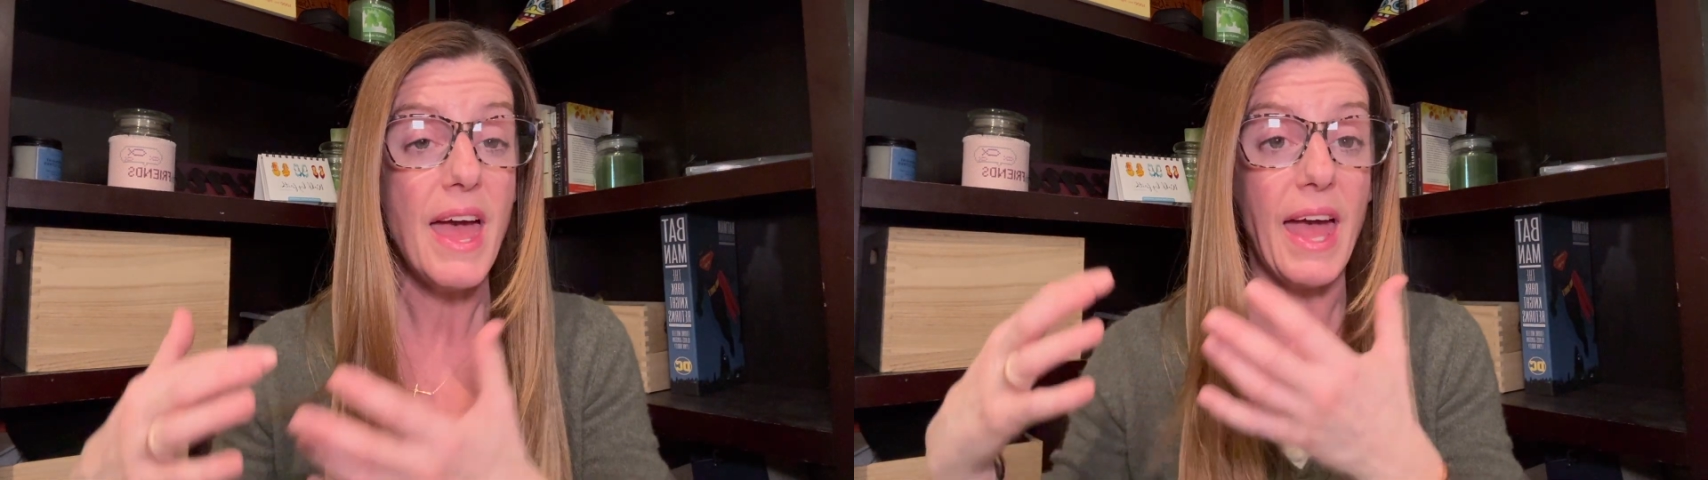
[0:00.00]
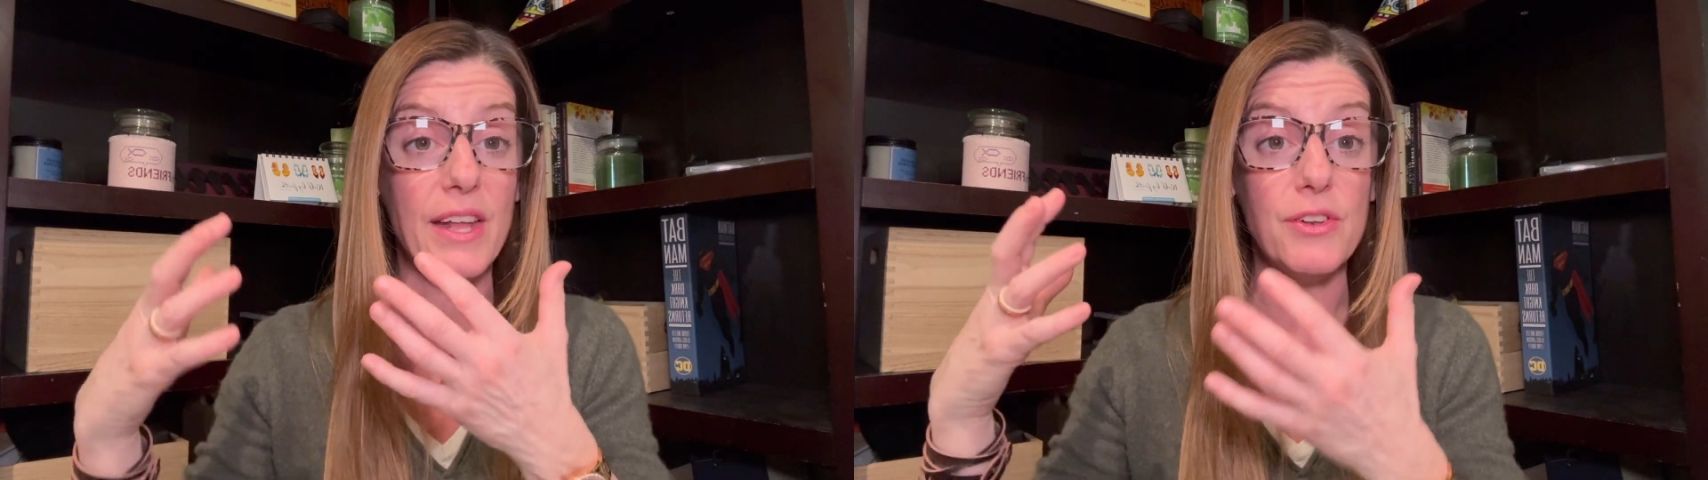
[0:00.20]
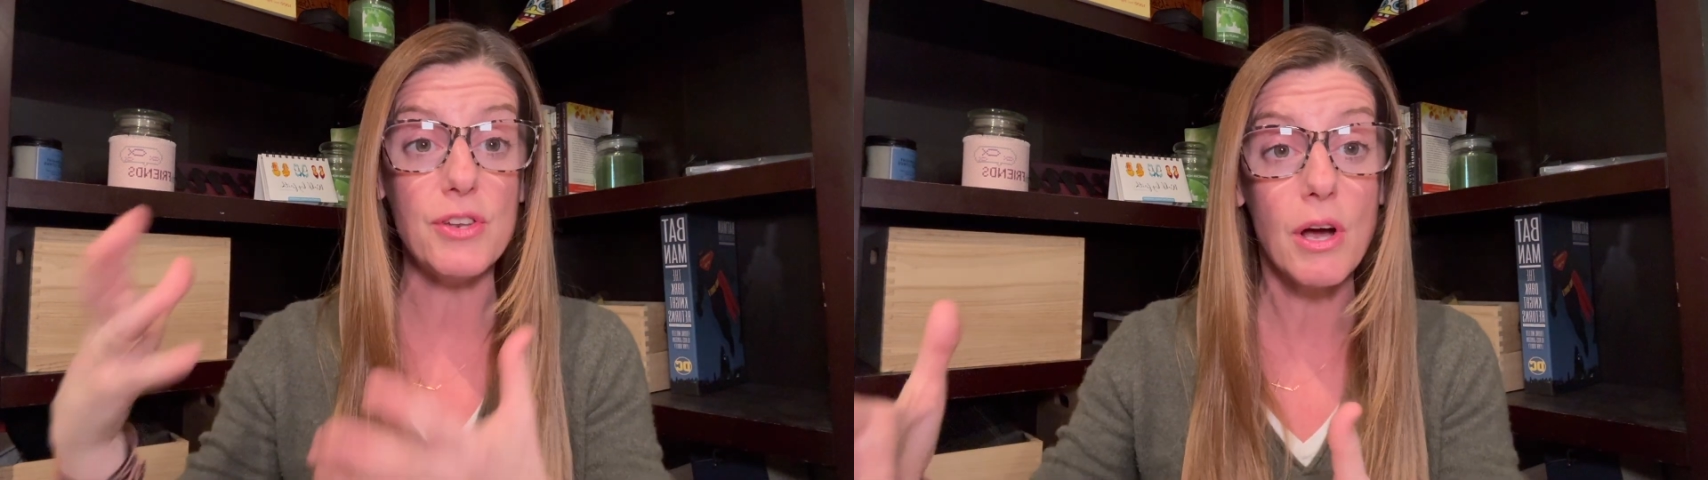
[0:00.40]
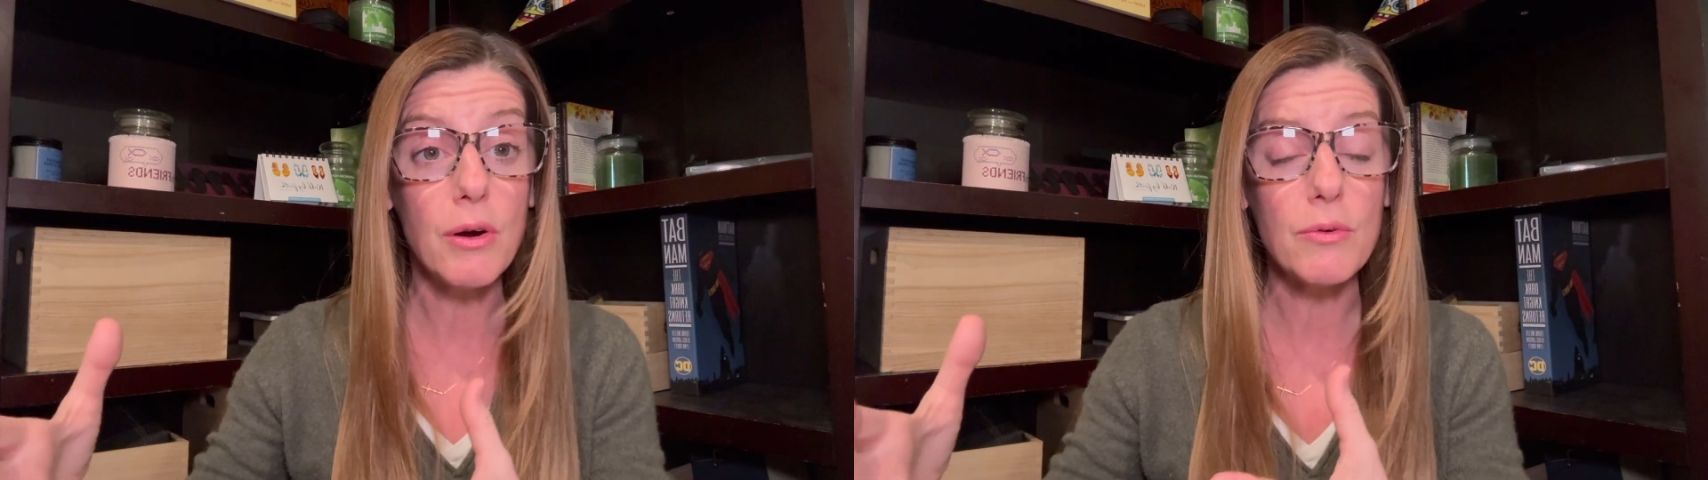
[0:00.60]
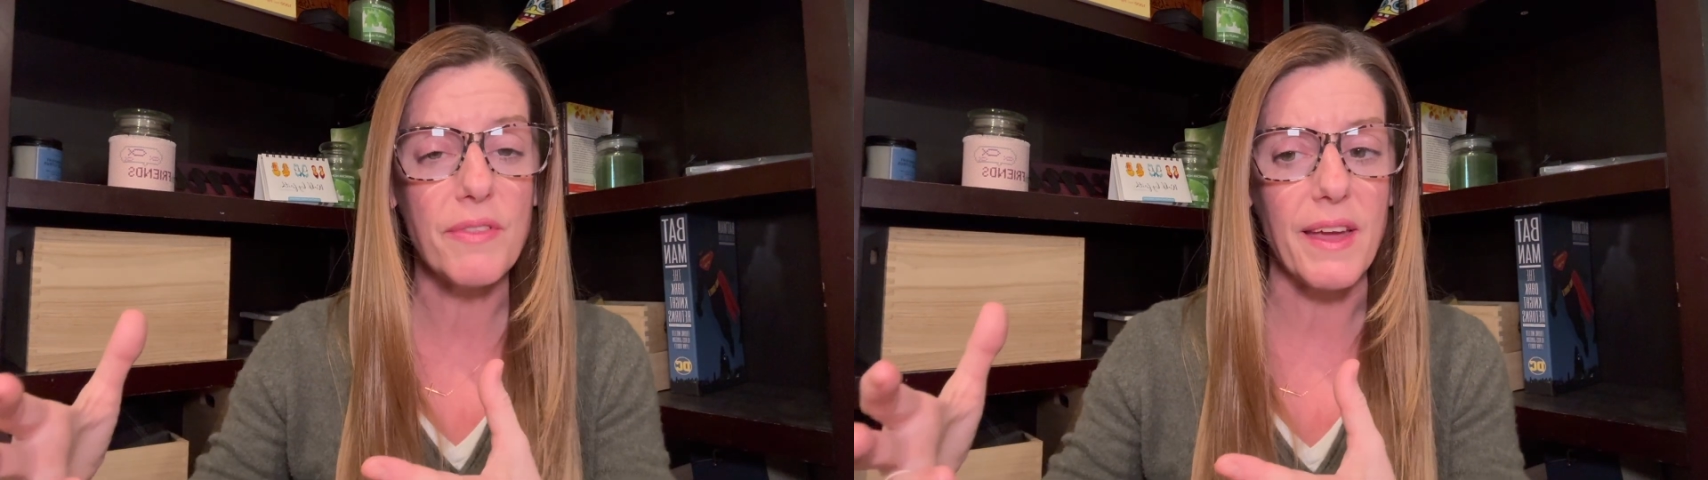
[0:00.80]
and
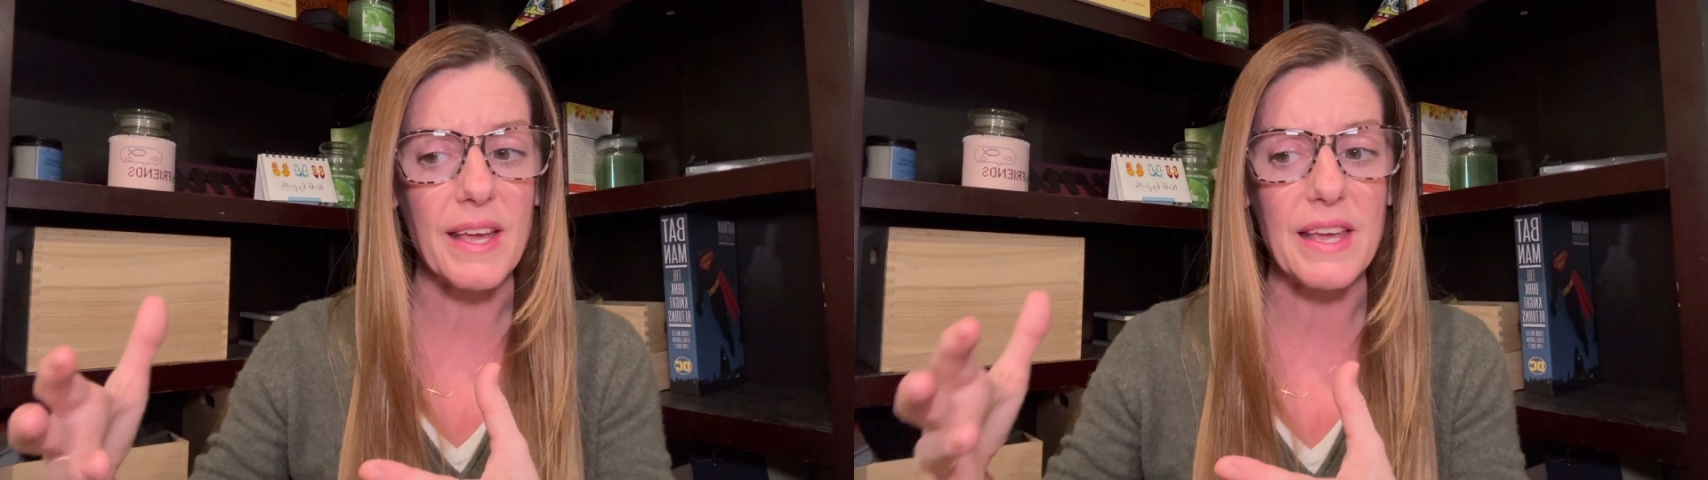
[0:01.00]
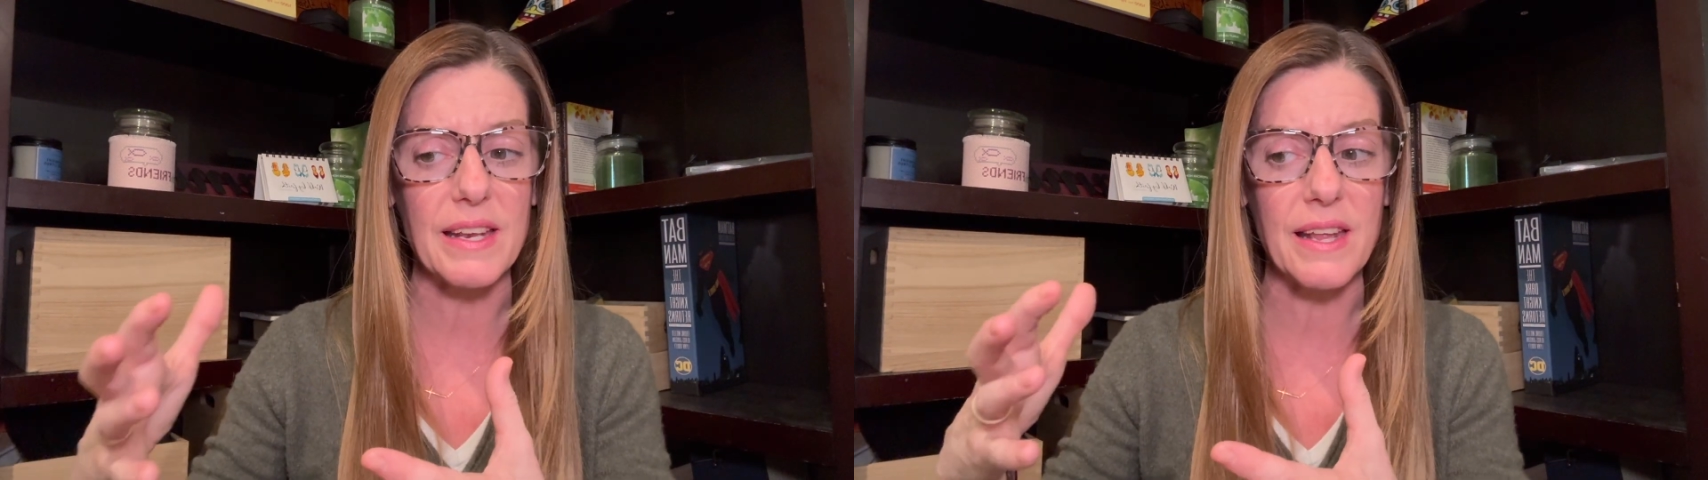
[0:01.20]
know that he